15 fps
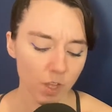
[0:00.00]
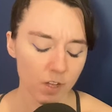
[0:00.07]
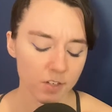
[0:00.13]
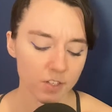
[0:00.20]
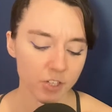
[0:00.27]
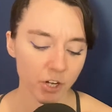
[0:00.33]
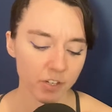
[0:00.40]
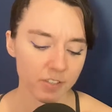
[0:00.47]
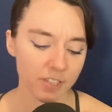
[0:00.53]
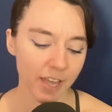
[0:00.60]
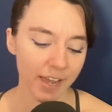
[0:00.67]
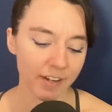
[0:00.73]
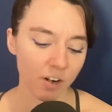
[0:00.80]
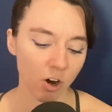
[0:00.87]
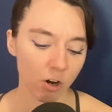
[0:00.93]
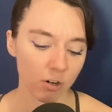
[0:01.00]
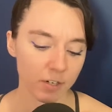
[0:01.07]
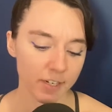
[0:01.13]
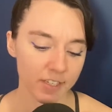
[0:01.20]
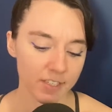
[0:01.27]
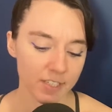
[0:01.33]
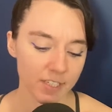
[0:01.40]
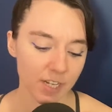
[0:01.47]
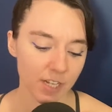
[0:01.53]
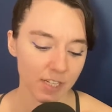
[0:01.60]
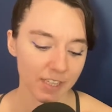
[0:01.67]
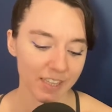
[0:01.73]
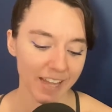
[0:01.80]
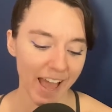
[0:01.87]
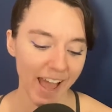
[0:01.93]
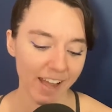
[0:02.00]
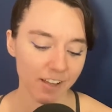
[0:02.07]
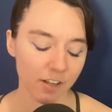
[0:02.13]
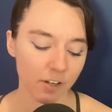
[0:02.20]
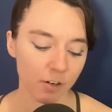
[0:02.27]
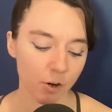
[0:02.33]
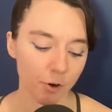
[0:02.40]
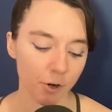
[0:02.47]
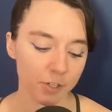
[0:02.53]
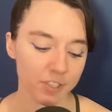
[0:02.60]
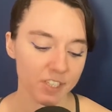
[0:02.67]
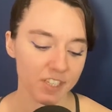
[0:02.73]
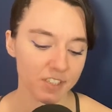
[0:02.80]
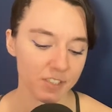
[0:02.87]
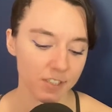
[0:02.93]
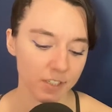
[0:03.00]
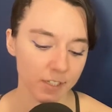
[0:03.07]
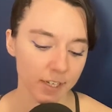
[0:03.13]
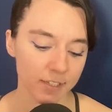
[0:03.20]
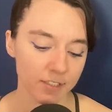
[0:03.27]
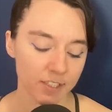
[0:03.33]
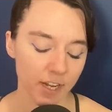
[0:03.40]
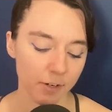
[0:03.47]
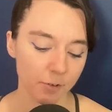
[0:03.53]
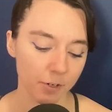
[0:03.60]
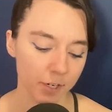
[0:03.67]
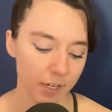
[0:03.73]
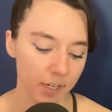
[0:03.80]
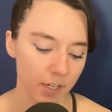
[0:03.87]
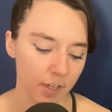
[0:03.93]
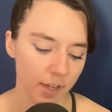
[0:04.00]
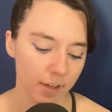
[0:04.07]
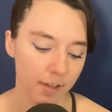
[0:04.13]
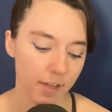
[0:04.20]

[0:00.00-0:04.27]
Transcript: Does an artist lack artistic integrity